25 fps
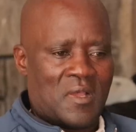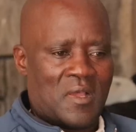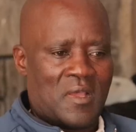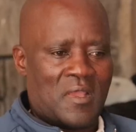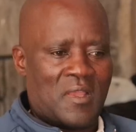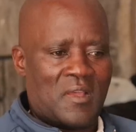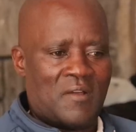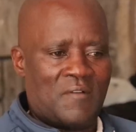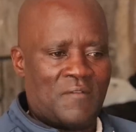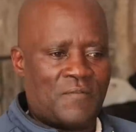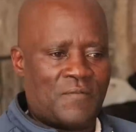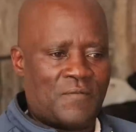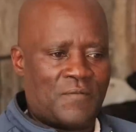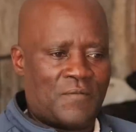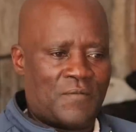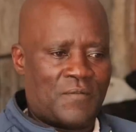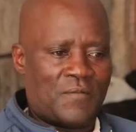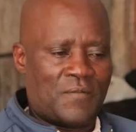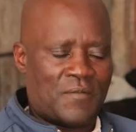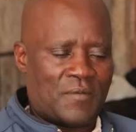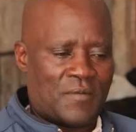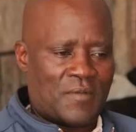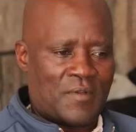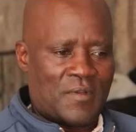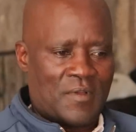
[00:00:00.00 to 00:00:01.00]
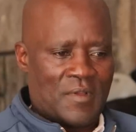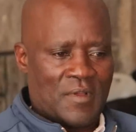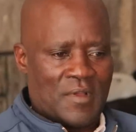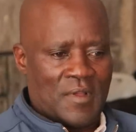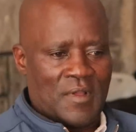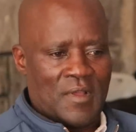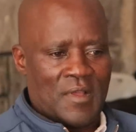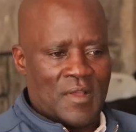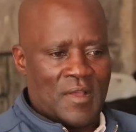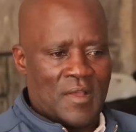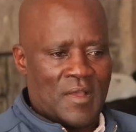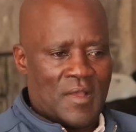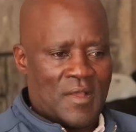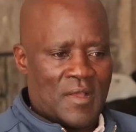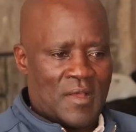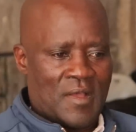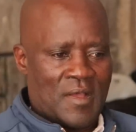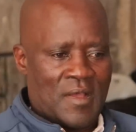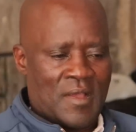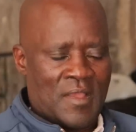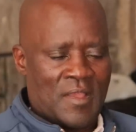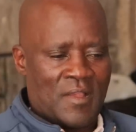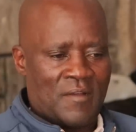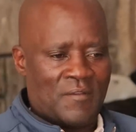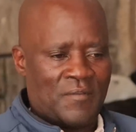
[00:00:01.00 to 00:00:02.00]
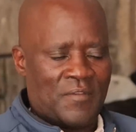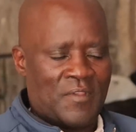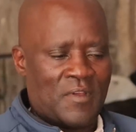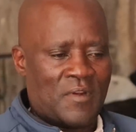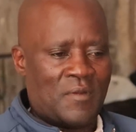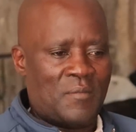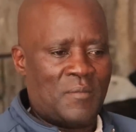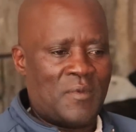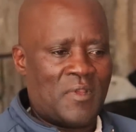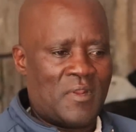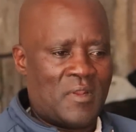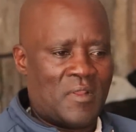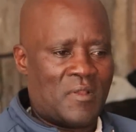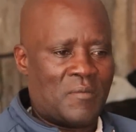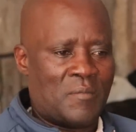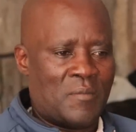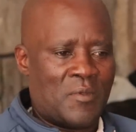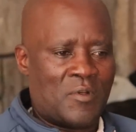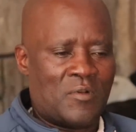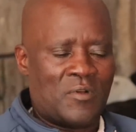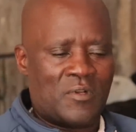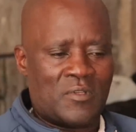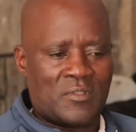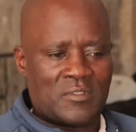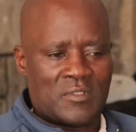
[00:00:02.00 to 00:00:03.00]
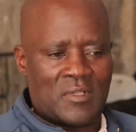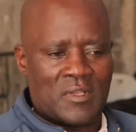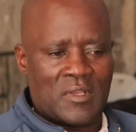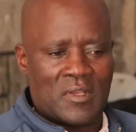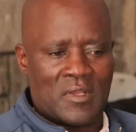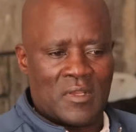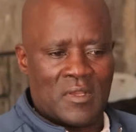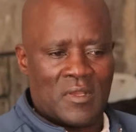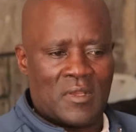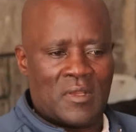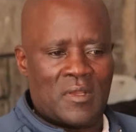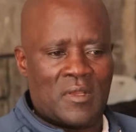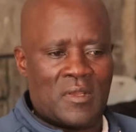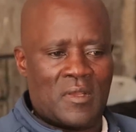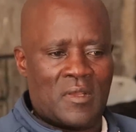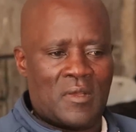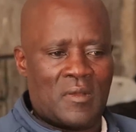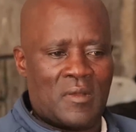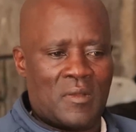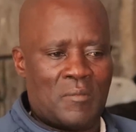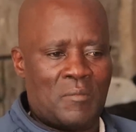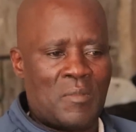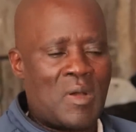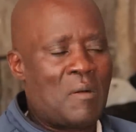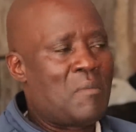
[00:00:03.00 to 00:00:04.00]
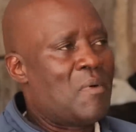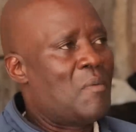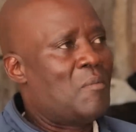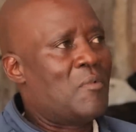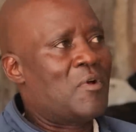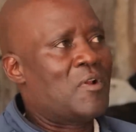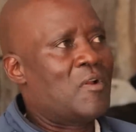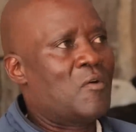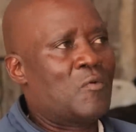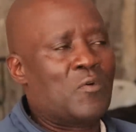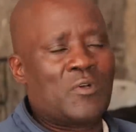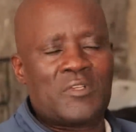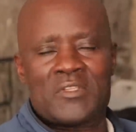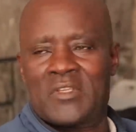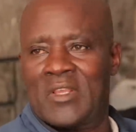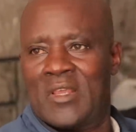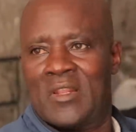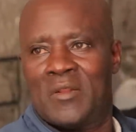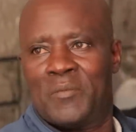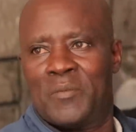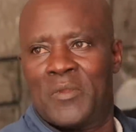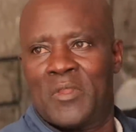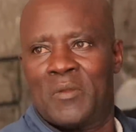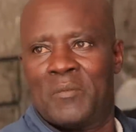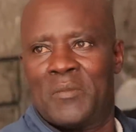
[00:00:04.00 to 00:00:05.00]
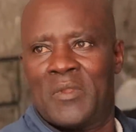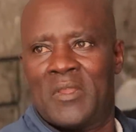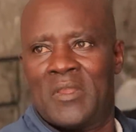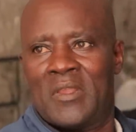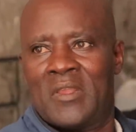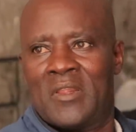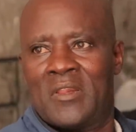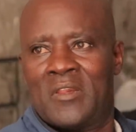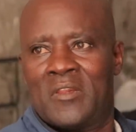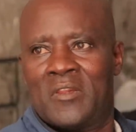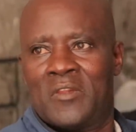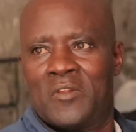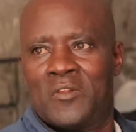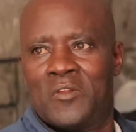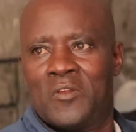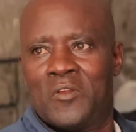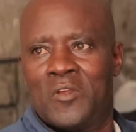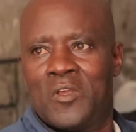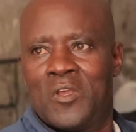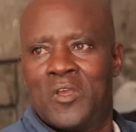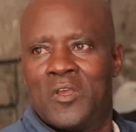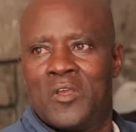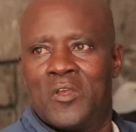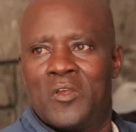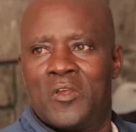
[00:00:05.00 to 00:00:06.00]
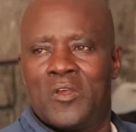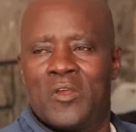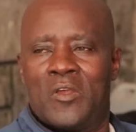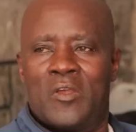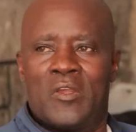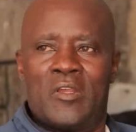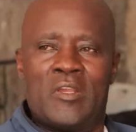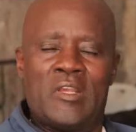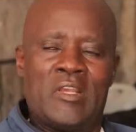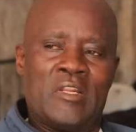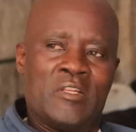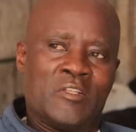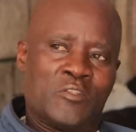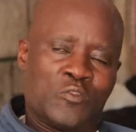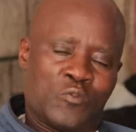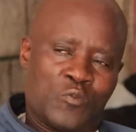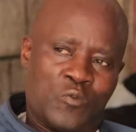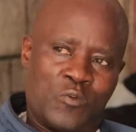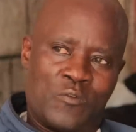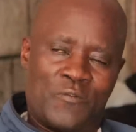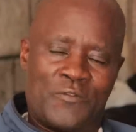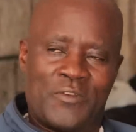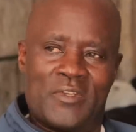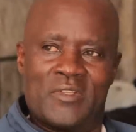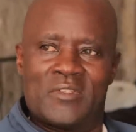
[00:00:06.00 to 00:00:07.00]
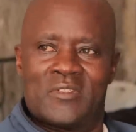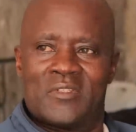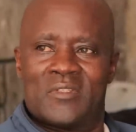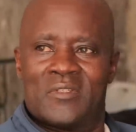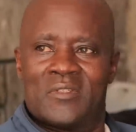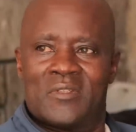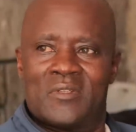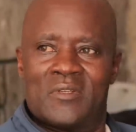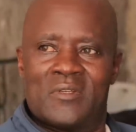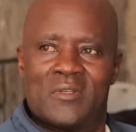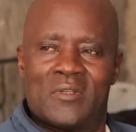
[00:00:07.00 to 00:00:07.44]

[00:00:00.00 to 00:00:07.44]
I have the remaining, because Baba Mona was helping me in school fees,